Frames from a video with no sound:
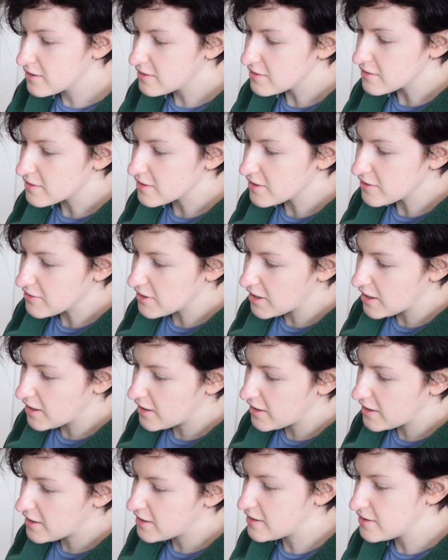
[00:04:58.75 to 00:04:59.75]
Just go
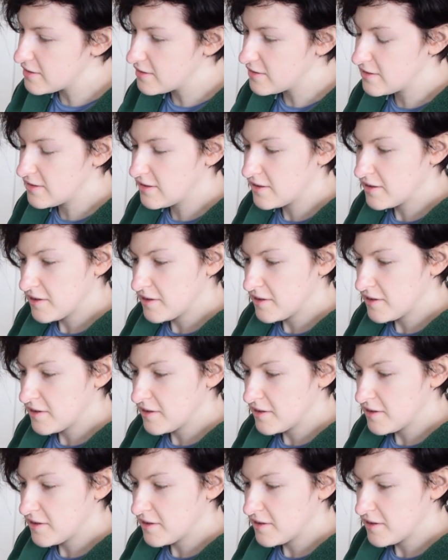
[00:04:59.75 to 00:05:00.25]
nice